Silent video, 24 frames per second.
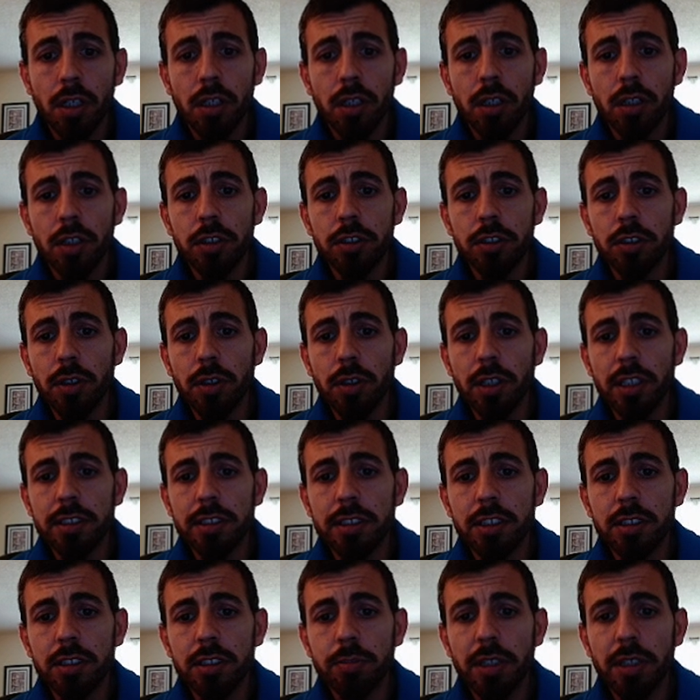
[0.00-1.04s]
So let's
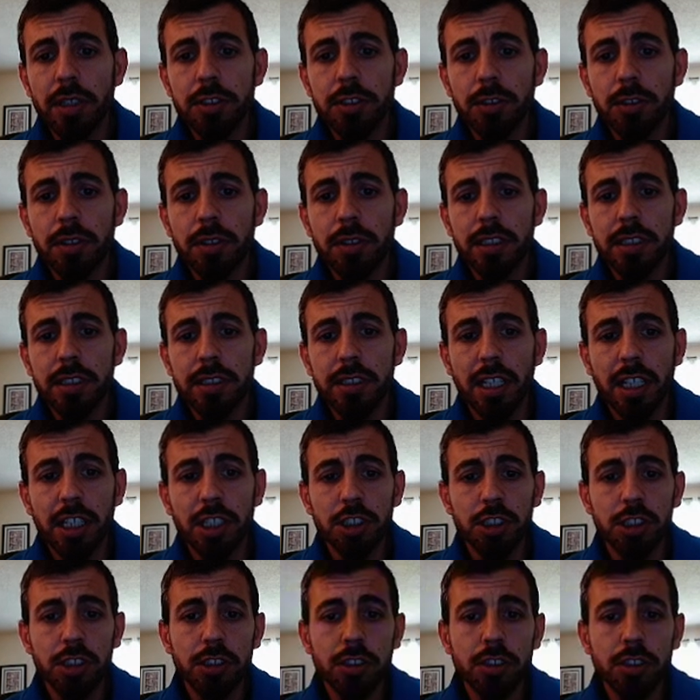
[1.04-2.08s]
just measure this
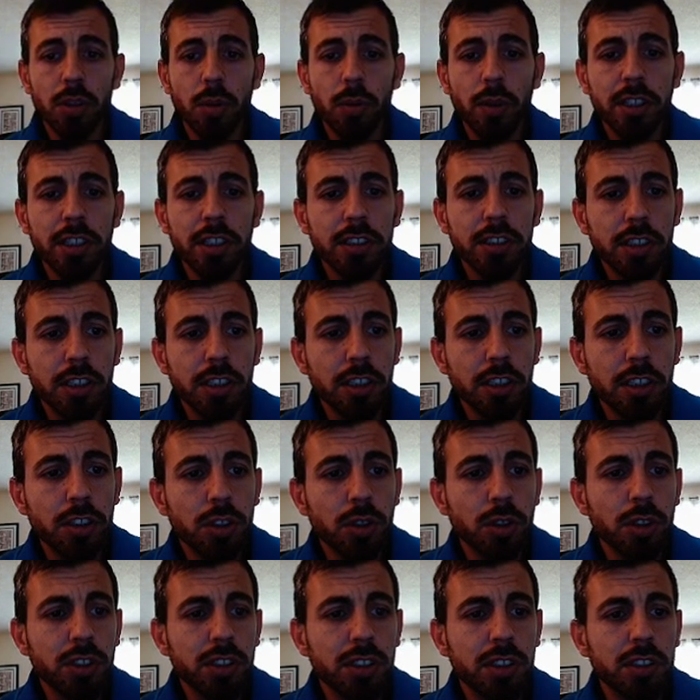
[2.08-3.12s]
section. So what it's going to
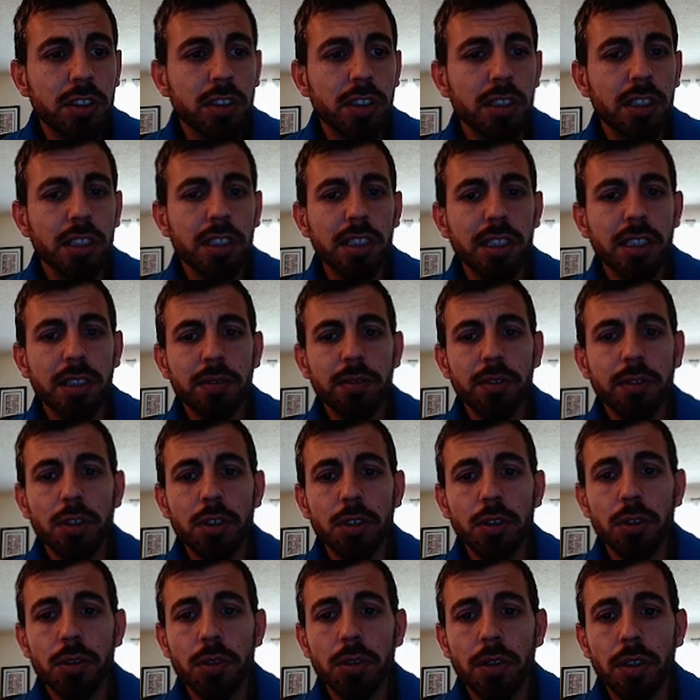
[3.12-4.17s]
do is it's going to give
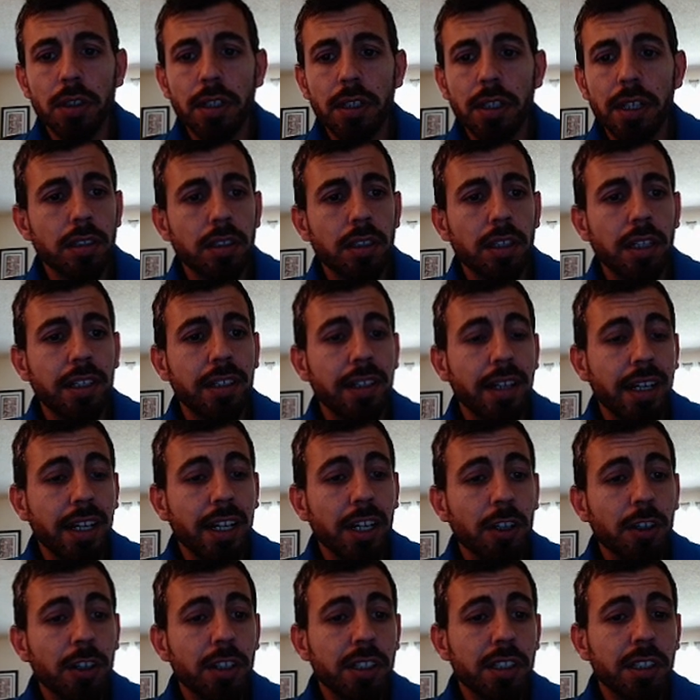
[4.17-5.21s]
you an
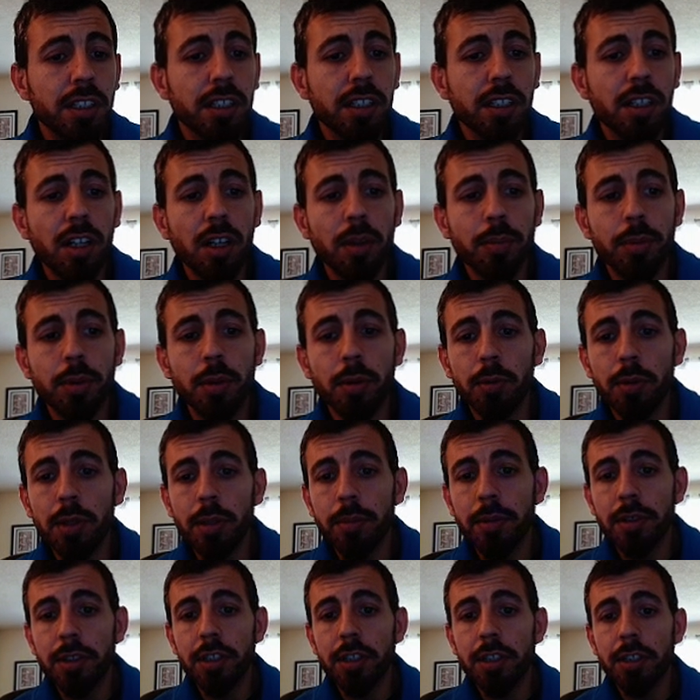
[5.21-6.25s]
area, a
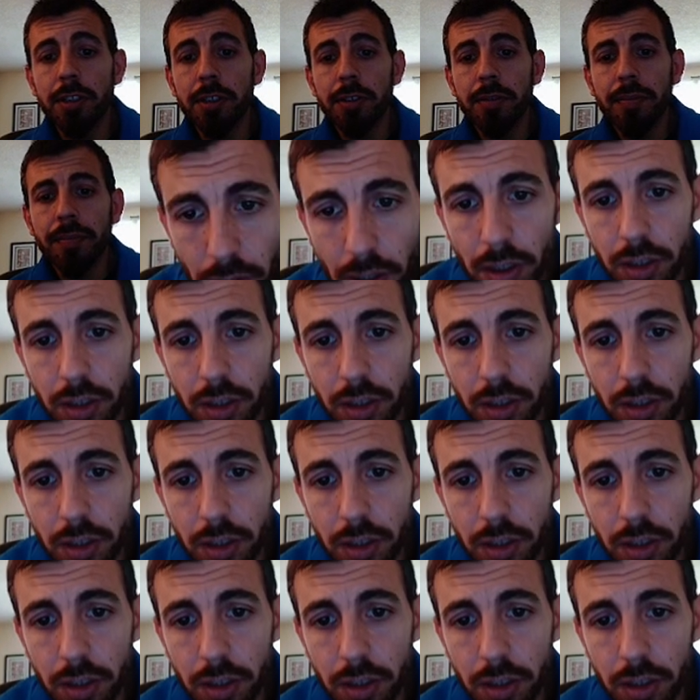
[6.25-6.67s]
perimeter.